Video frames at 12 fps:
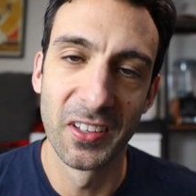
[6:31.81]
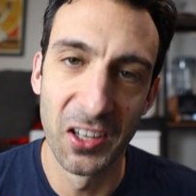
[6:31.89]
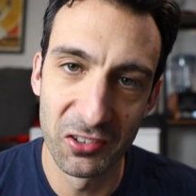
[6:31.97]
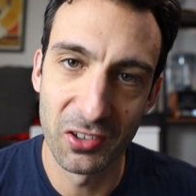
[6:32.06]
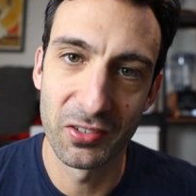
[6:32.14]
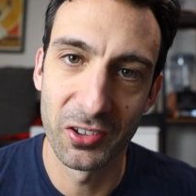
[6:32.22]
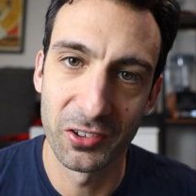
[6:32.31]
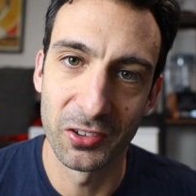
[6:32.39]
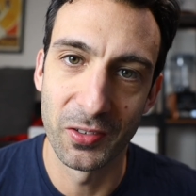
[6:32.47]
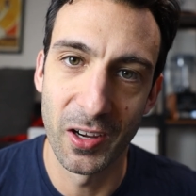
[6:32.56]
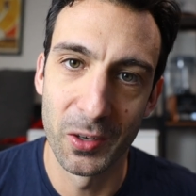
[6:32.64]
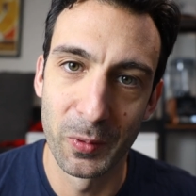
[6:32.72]
Ninja
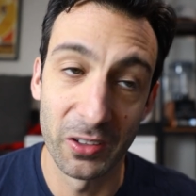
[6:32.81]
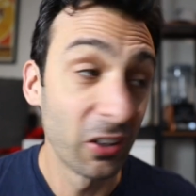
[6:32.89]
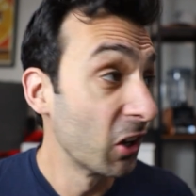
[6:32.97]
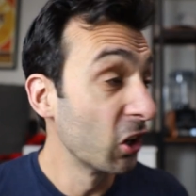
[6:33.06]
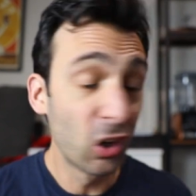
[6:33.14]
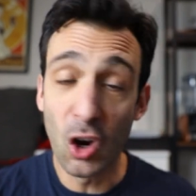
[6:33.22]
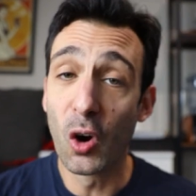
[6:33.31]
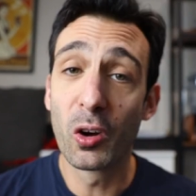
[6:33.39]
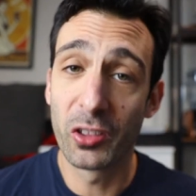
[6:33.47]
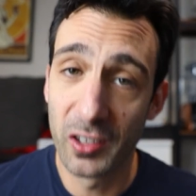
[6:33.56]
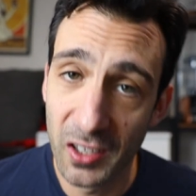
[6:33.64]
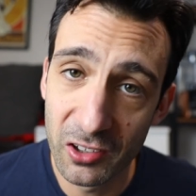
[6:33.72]
versus Vitamix. Go
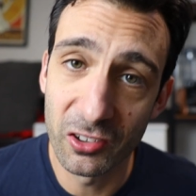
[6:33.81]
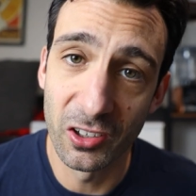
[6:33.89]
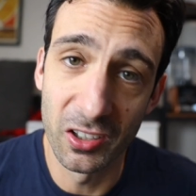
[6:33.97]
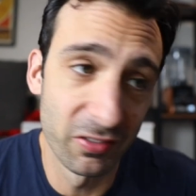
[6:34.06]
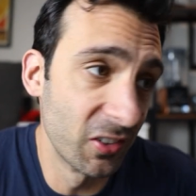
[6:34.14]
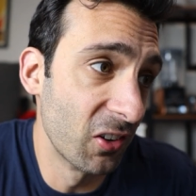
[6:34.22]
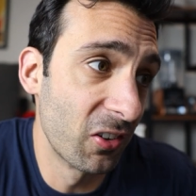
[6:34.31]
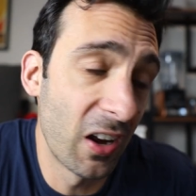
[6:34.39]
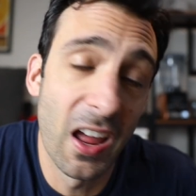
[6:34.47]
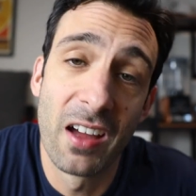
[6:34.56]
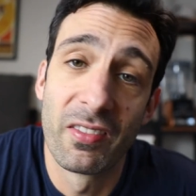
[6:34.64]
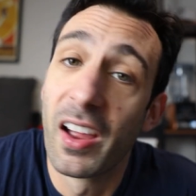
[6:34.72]
with a Ninja if you don't
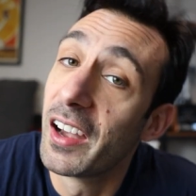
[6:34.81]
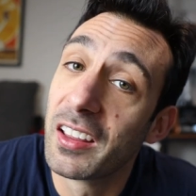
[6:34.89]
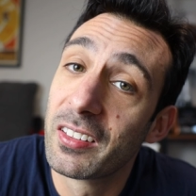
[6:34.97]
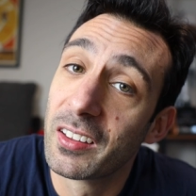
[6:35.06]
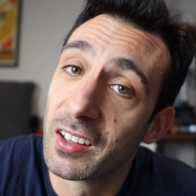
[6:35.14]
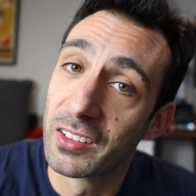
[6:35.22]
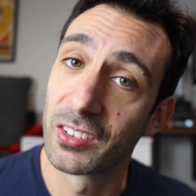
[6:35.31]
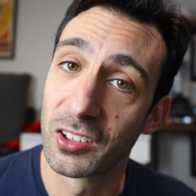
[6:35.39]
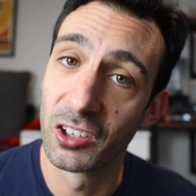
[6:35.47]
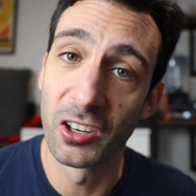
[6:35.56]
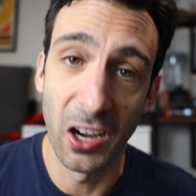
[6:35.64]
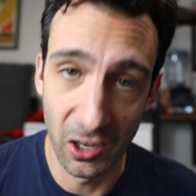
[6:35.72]
have anything. It's a
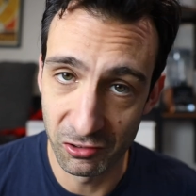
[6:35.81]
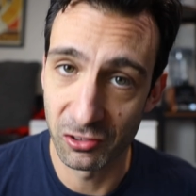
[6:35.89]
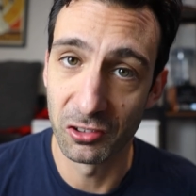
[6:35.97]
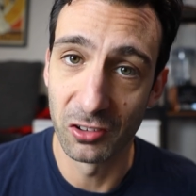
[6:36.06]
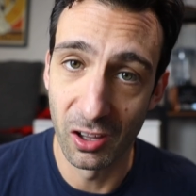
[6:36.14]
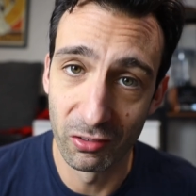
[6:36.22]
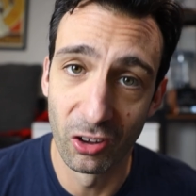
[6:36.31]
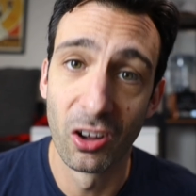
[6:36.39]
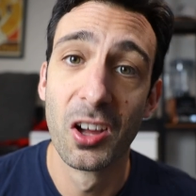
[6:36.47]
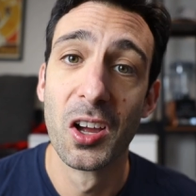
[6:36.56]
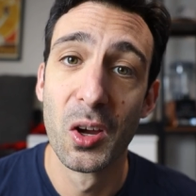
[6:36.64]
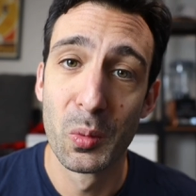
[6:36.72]
good entry
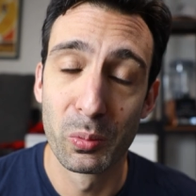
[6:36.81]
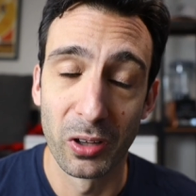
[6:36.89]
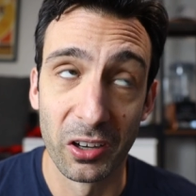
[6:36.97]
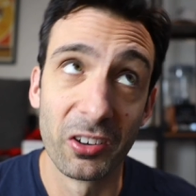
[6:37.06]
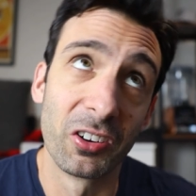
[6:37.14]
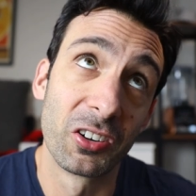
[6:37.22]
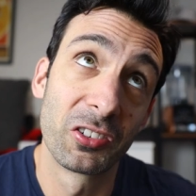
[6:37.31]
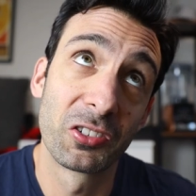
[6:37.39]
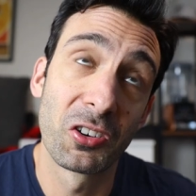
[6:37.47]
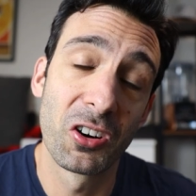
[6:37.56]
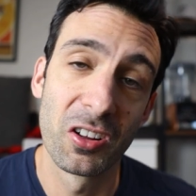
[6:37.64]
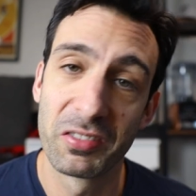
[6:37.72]
level blender,
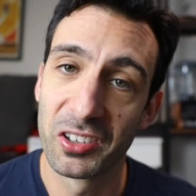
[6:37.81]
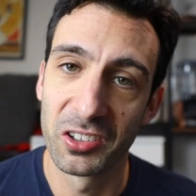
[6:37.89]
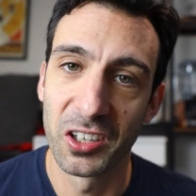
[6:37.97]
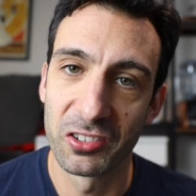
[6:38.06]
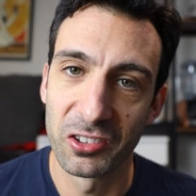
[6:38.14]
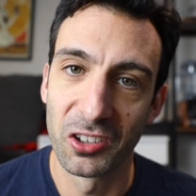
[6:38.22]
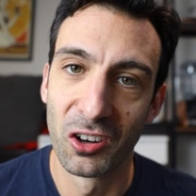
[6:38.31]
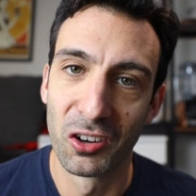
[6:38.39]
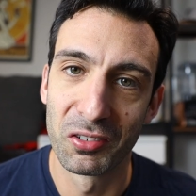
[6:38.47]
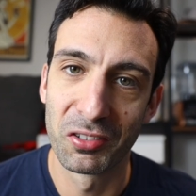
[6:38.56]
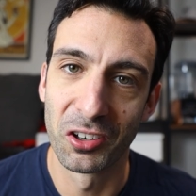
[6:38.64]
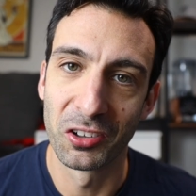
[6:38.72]
sort of. It'll get you
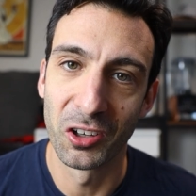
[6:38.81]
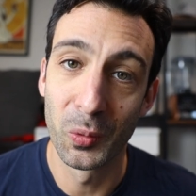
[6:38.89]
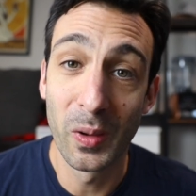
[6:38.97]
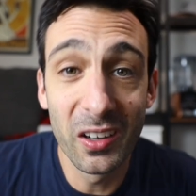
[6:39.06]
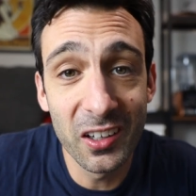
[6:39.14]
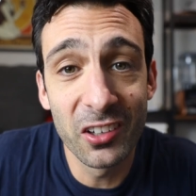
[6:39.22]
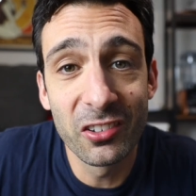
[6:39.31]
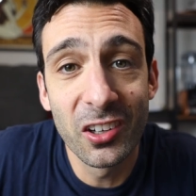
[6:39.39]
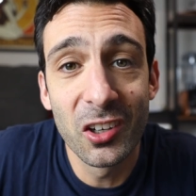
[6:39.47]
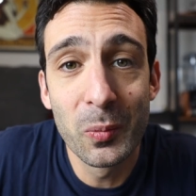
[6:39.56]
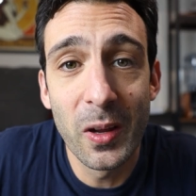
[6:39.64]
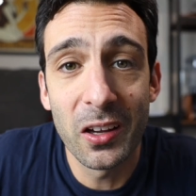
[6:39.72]
going for a little bit. It'll get
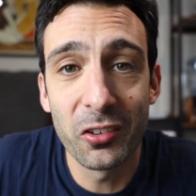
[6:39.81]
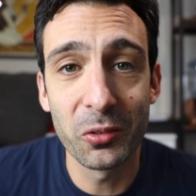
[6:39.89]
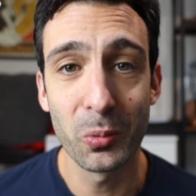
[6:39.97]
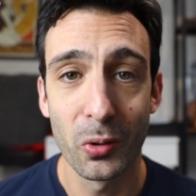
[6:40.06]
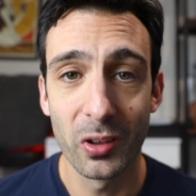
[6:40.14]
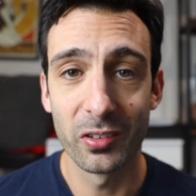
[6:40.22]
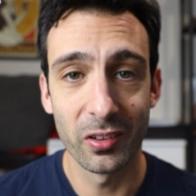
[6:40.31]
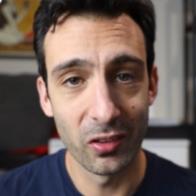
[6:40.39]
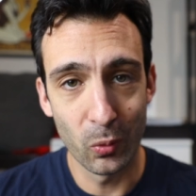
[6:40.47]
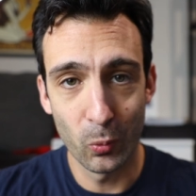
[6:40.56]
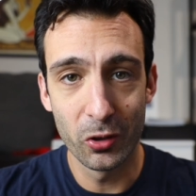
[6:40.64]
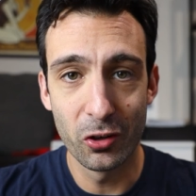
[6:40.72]
you into making smoothies and
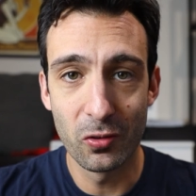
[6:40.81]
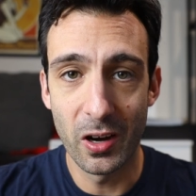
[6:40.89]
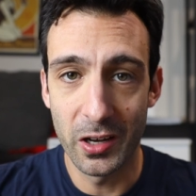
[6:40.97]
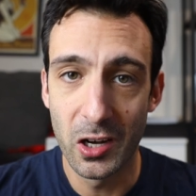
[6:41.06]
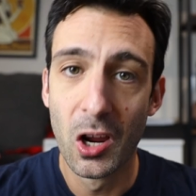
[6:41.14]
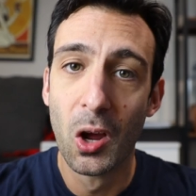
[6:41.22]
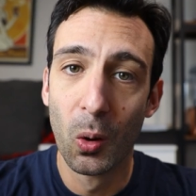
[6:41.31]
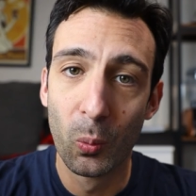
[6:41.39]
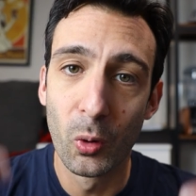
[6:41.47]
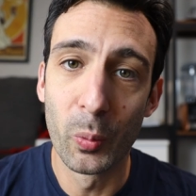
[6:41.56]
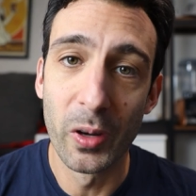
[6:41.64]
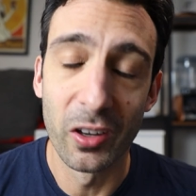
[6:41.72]
then when you're ready,
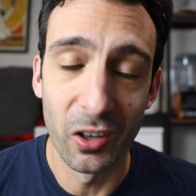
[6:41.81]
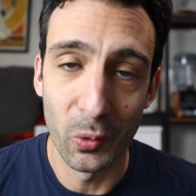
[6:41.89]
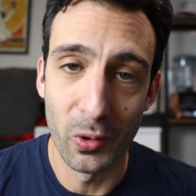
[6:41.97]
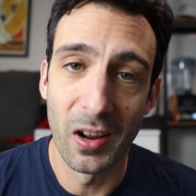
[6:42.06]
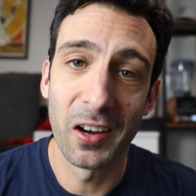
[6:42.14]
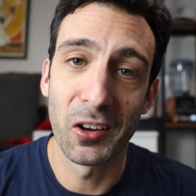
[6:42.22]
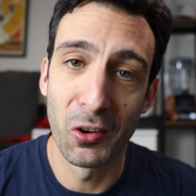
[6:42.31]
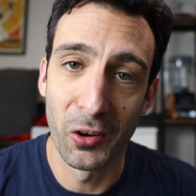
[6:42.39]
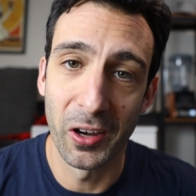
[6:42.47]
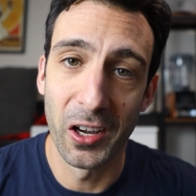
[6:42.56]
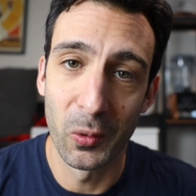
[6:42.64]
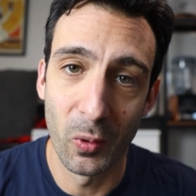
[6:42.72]
we'll be here. We're not
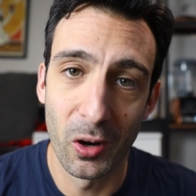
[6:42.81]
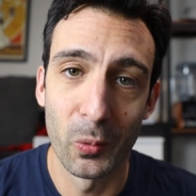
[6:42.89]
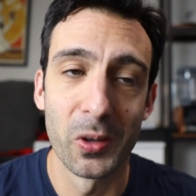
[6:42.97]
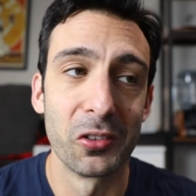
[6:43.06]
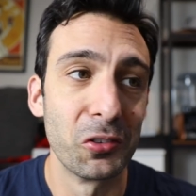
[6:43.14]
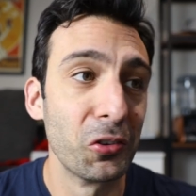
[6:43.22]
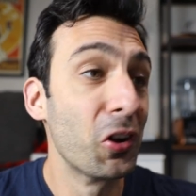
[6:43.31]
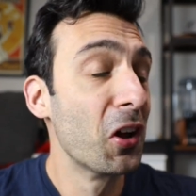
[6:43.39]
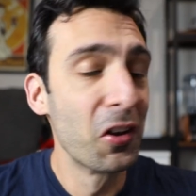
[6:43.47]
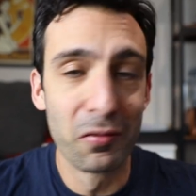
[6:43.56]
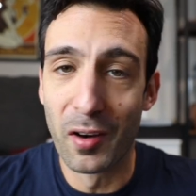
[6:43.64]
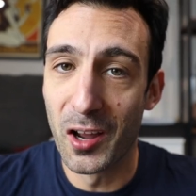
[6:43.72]
going anywhere. We do
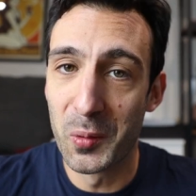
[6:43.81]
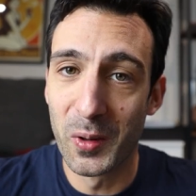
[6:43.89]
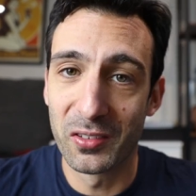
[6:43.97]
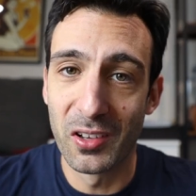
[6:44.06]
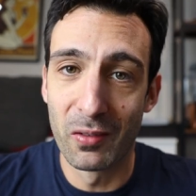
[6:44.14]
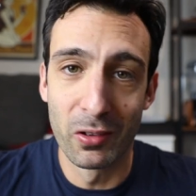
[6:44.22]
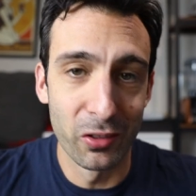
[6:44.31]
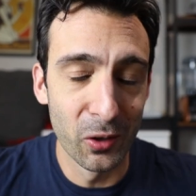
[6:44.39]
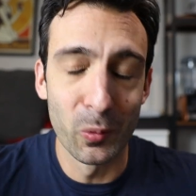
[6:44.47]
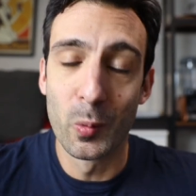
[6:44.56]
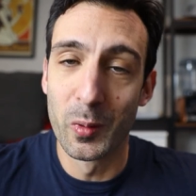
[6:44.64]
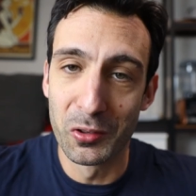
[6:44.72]
Vitamix
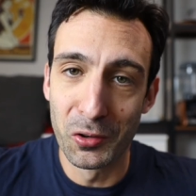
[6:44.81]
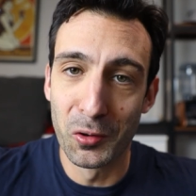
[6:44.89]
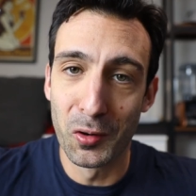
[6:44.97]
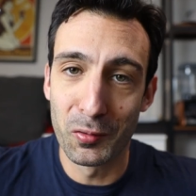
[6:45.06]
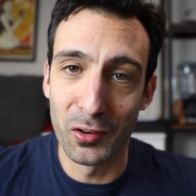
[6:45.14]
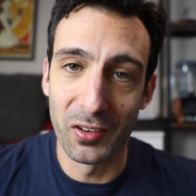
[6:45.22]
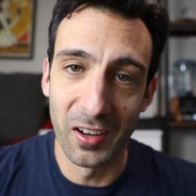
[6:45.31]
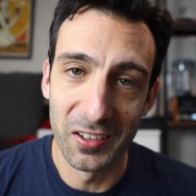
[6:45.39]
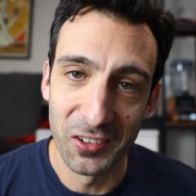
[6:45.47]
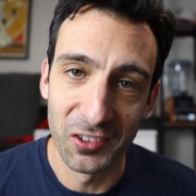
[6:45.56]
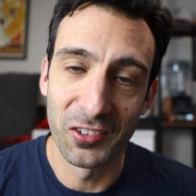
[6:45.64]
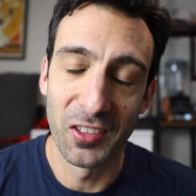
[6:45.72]
everything. We've been doing it for
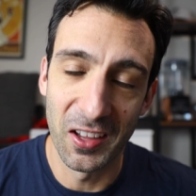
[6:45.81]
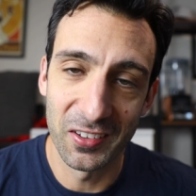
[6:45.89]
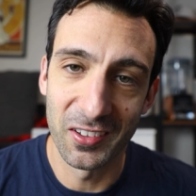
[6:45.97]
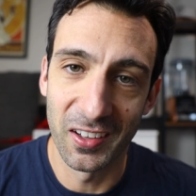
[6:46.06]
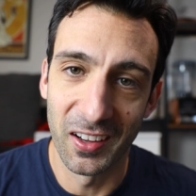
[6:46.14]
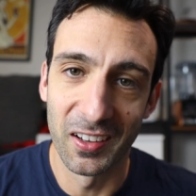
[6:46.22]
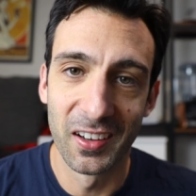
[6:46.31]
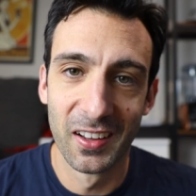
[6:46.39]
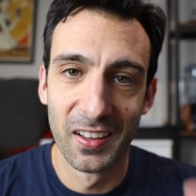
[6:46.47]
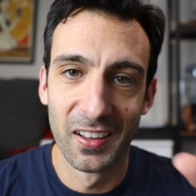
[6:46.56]
10 years. Thanks again.